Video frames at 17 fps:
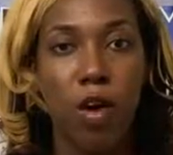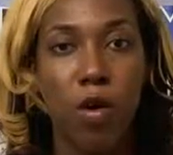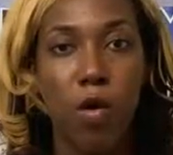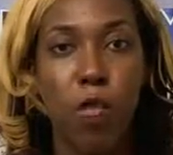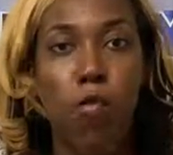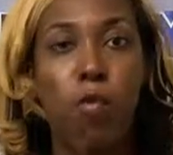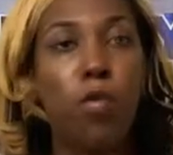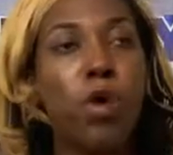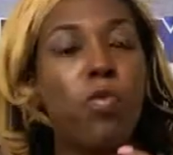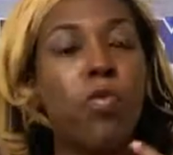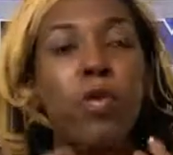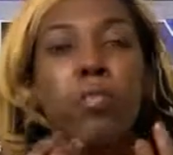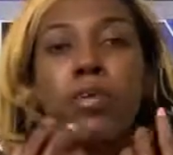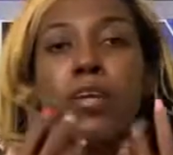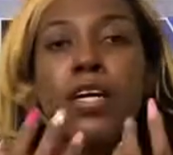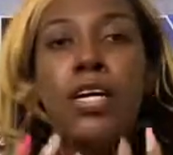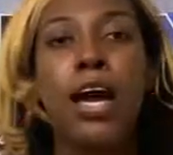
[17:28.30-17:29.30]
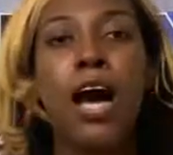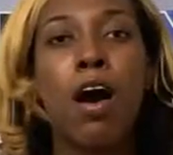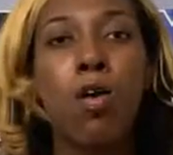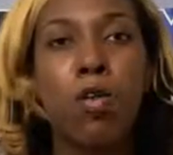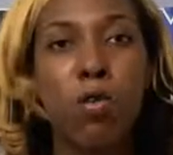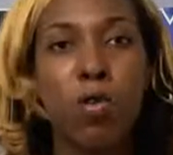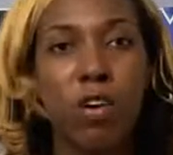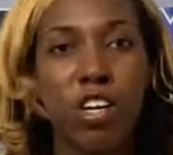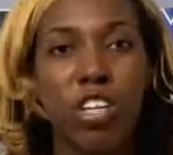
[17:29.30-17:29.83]
What we put
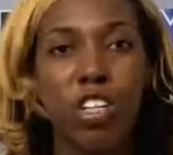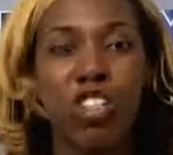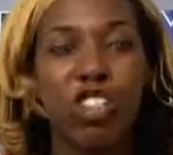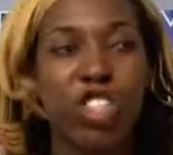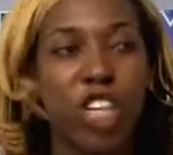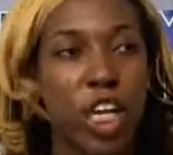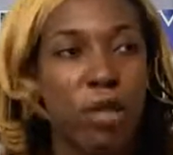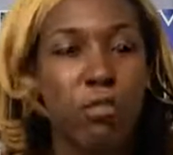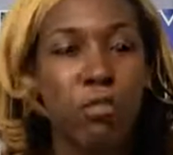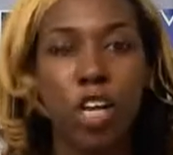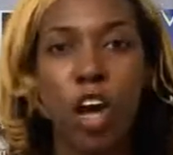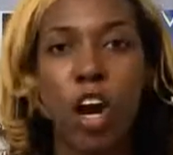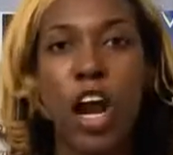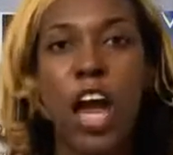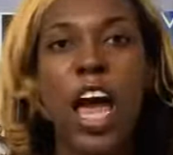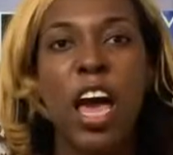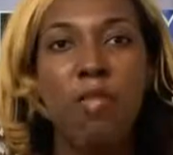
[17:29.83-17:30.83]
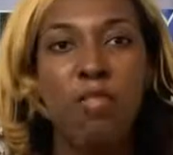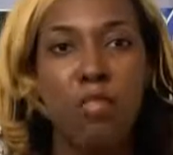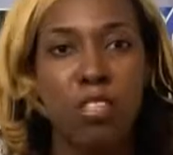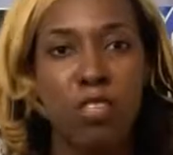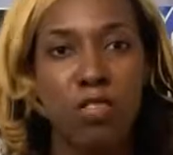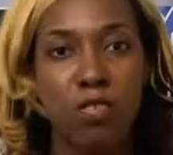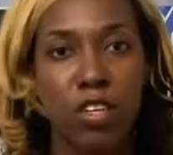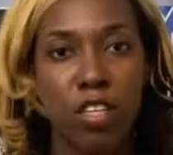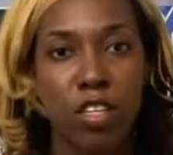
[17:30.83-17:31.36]
out shapes our
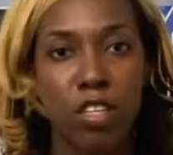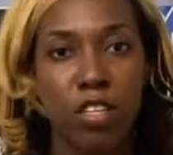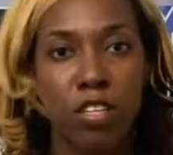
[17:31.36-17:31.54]
atmosphere.